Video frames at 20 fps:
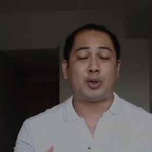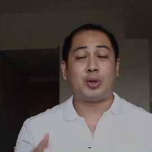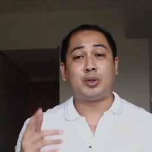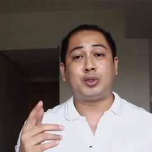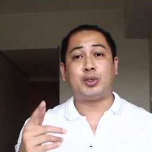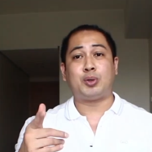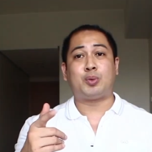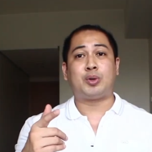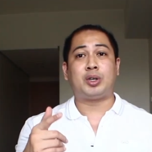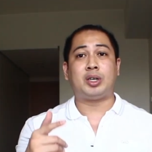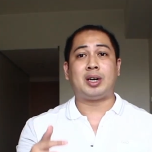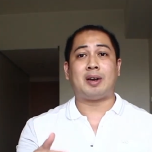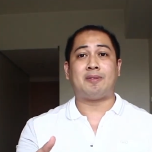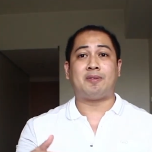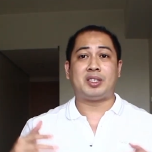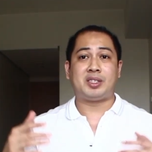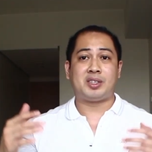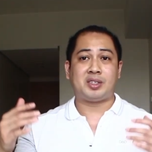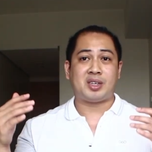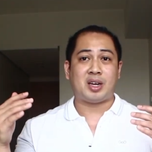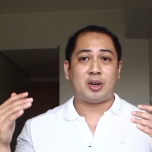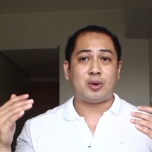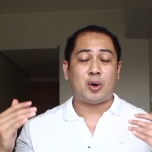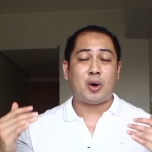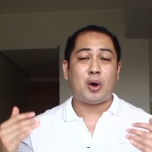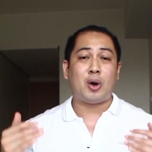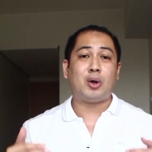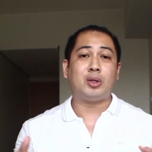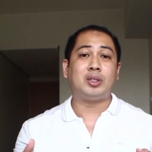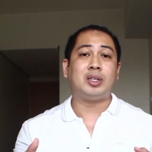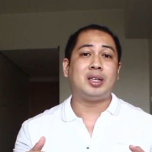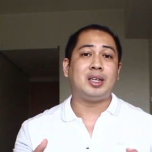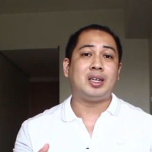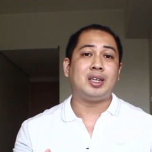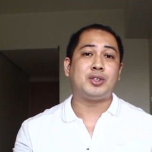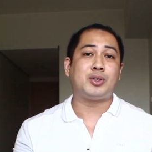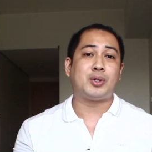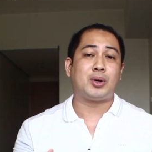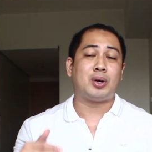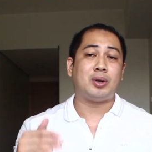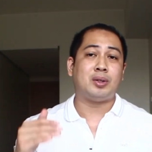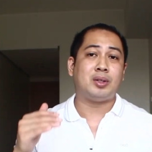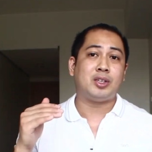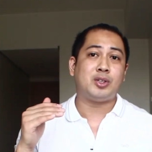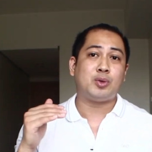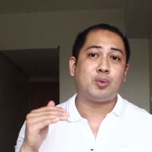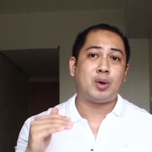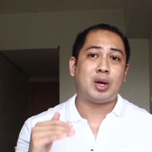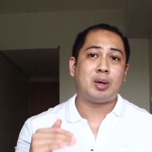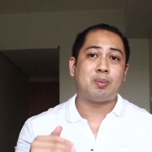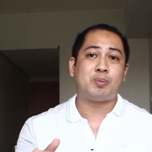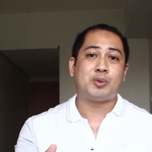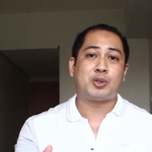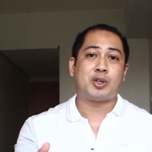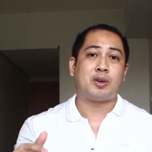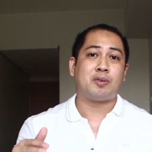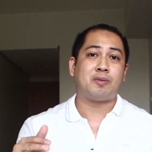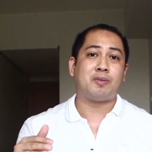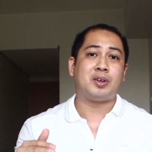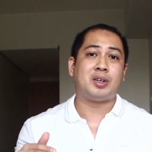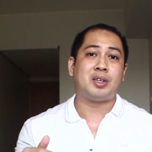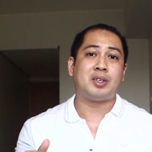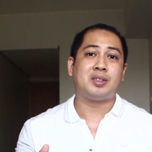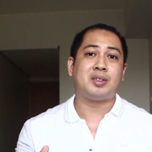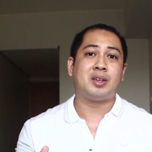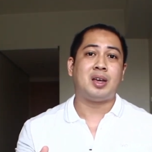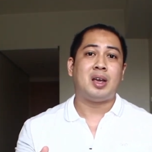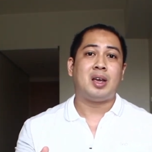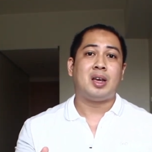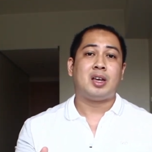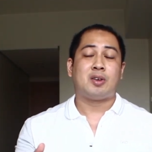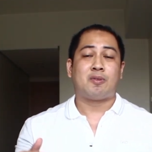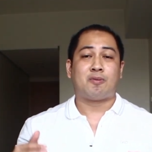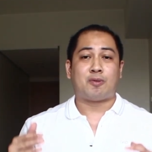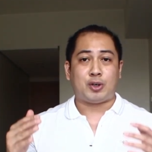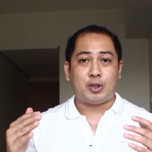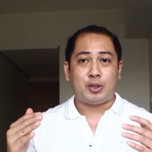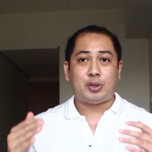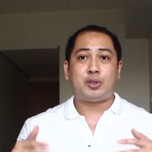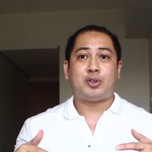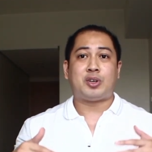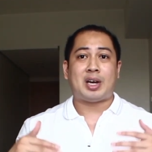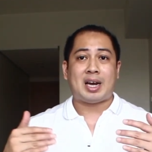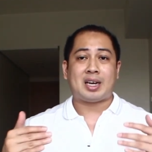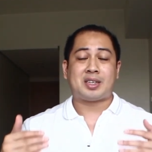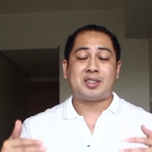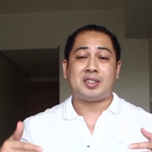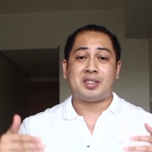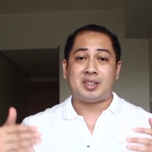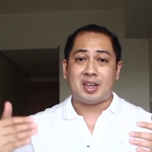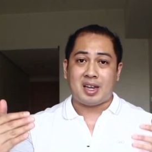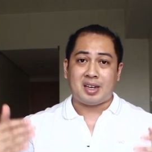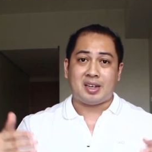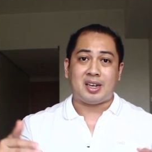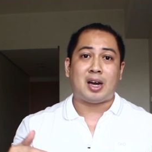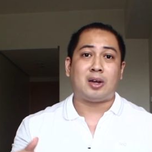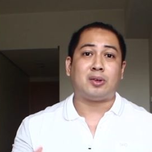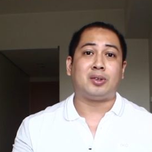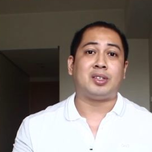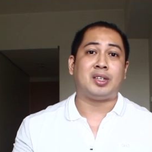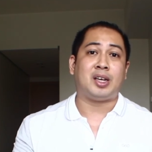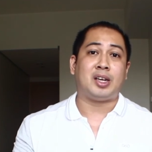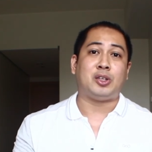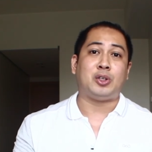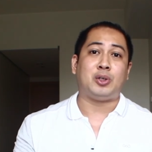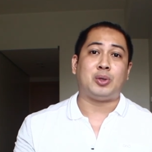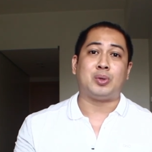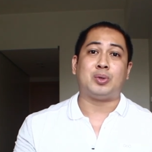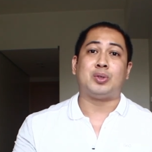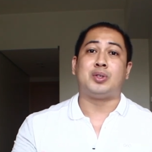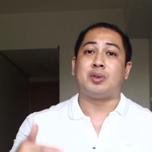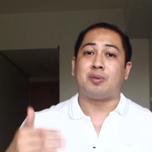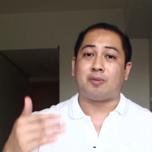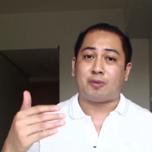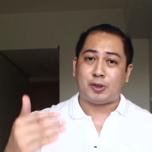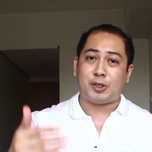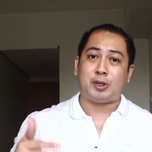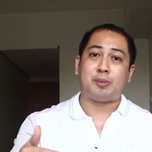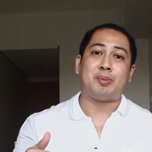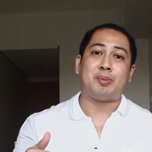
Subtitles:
don't you worry, I've listed down all the links, all these web softwares for you to access and download and use for your